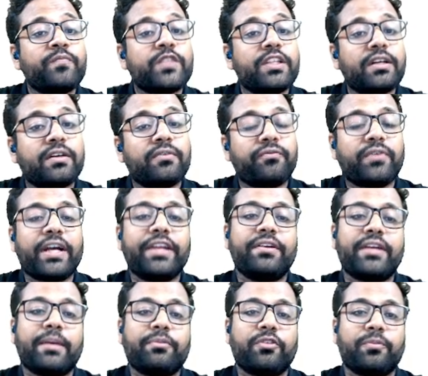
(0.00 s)
the 5
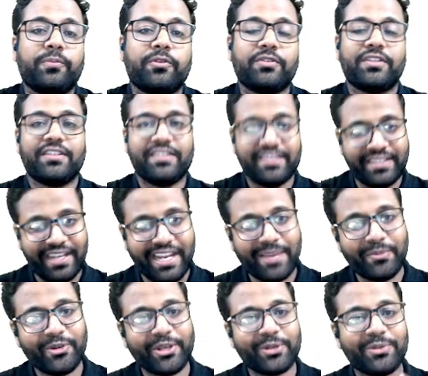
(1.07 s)
types of processes. I am
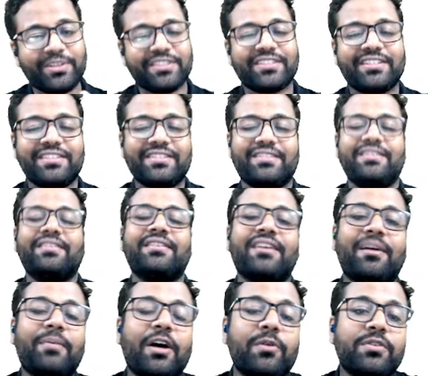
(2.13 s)
going to discuss
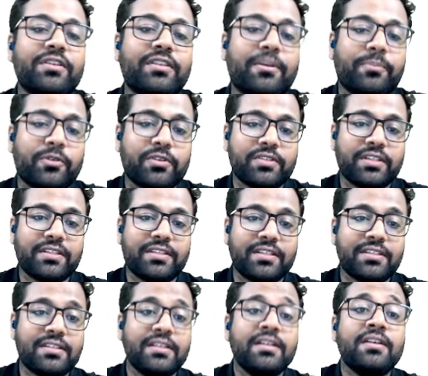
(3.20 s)
about the
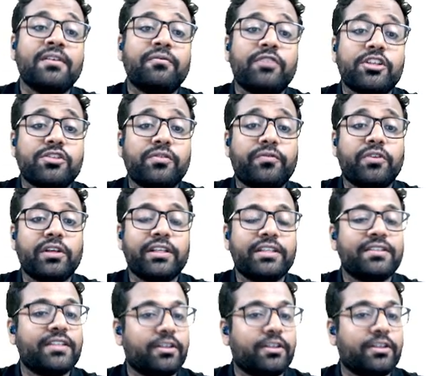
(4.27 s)
processes. First of all is the